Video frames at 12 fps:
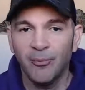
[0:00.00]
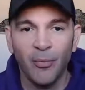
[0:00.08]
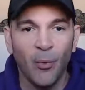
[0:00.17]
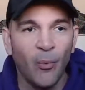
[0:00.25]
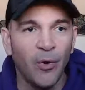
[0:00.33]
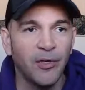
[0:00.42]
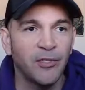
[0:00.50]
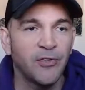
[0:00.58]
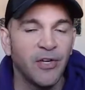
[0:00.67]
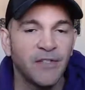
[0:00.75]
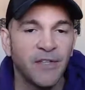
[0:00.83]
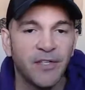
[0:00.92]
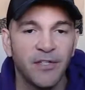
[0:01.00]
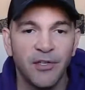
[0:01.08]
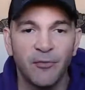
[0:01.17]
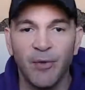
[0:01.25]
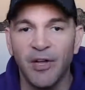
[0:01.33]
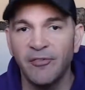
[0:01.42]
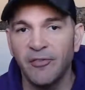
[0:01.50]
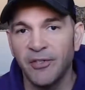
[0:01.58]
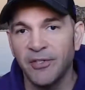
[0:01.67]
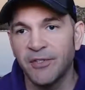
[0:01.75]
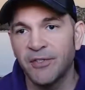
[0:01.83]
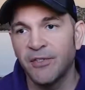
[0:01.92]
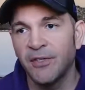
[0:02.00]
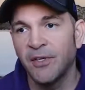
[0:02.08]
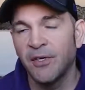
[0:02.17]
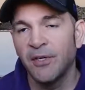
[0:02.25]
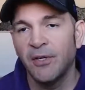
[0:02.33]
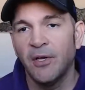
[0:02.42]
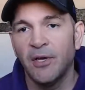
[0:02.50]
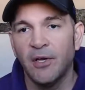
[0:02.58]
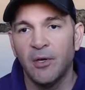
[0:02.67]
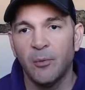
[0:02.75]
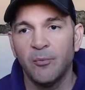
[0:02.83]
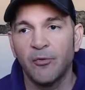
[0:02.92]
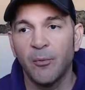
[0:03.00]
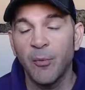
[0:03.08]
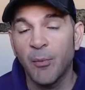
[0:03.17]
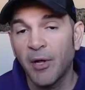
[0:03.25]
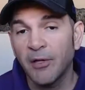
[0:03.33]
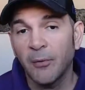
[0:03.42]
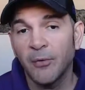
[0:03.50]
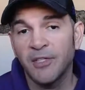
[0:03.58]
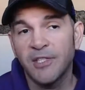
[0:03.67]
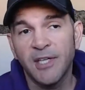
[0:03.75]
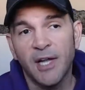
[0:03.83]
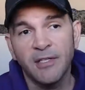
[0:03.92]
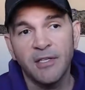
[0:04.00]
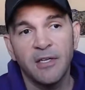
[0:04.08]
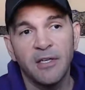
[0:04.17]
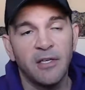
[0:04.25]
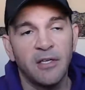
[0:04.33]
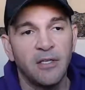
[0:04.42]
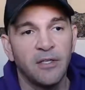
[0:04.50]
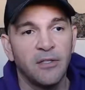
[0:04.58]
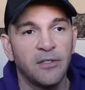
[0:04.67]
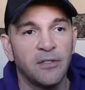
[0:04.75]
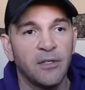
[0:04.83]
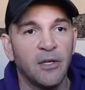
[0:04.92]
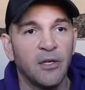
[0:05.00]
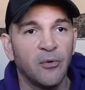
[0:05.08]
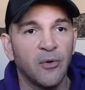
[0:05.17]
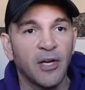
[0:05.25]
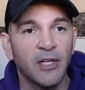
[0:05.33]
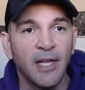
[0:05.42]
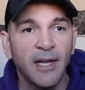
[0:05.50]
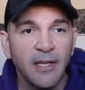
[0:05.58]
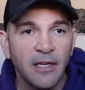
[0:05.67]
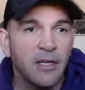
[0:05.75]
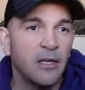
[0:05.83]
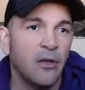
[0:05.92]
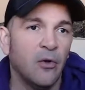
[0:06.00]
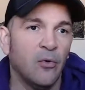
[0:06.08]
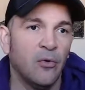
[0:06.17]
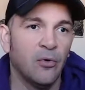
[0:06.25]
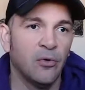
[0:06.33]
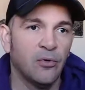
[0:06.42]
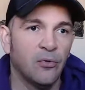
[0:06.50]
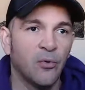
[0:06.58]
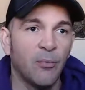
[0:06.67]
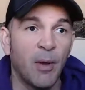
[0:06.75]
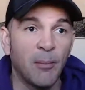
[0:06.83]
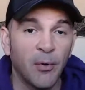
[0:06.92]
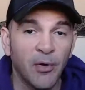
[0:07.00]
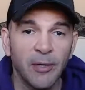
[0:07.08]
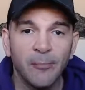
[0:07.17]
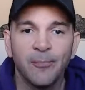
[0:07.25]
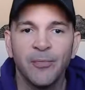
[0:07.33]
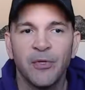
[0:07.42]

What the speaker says: one translation of mindfulness from the Pali word sati is recollecti, or remembering.